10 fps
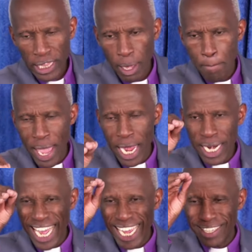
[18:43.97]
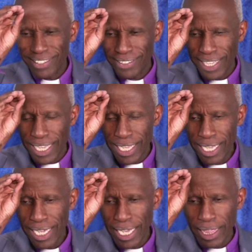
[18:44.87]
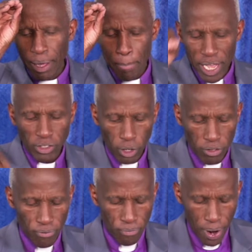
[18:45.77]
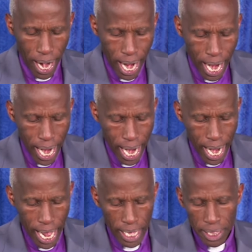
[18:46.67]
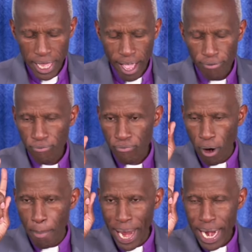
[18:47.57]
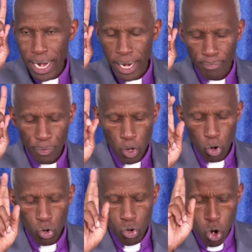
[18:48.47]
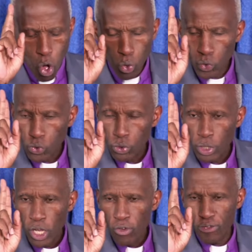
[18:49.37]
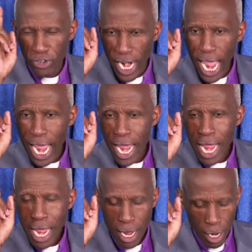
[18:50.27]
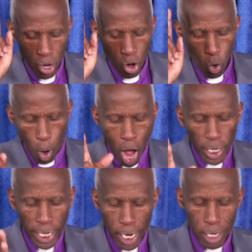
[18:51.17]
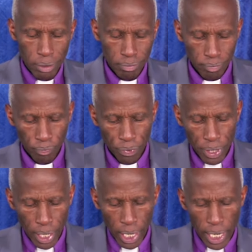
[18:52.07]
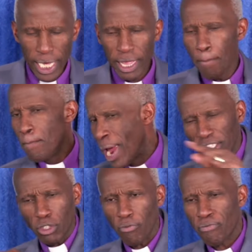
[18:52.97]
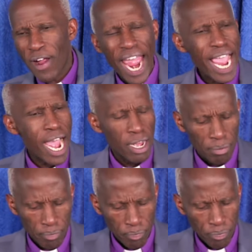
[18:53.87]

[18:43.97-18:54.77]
but the men I see in the midst of the fire, they are 4 men, loose, free, walking in the midst of fire.